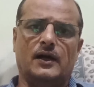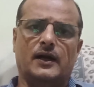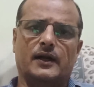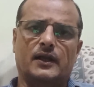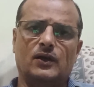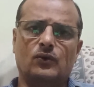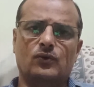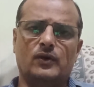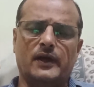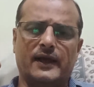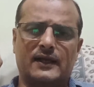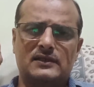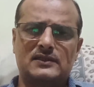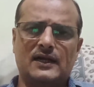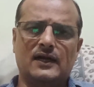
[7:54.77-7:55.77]
and give
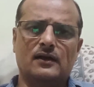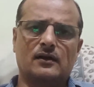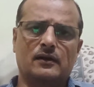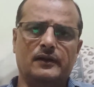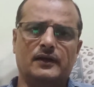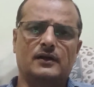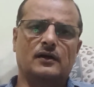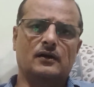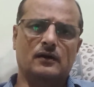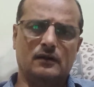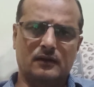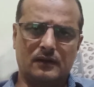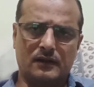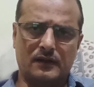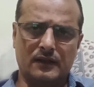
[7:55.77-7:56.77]
exact clinical
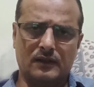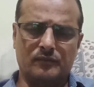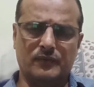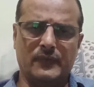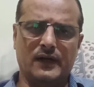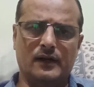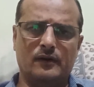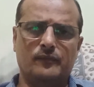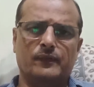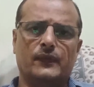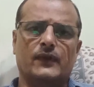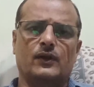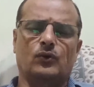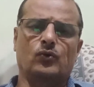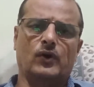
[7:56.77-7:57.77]
treatment,
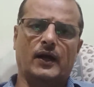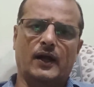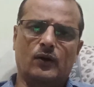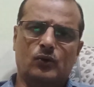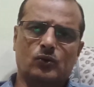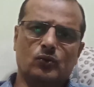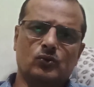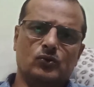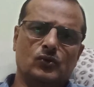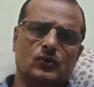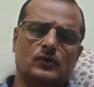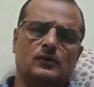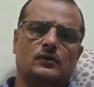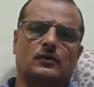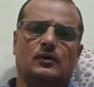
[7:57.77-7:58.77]
you have to
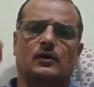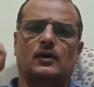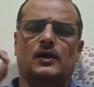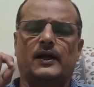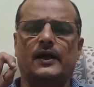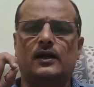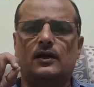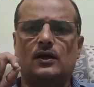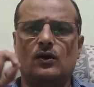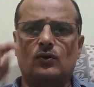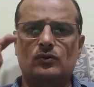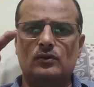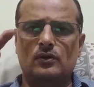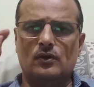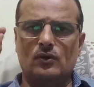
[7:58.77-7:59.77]
write
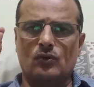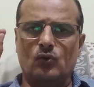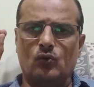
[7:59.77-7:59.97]
down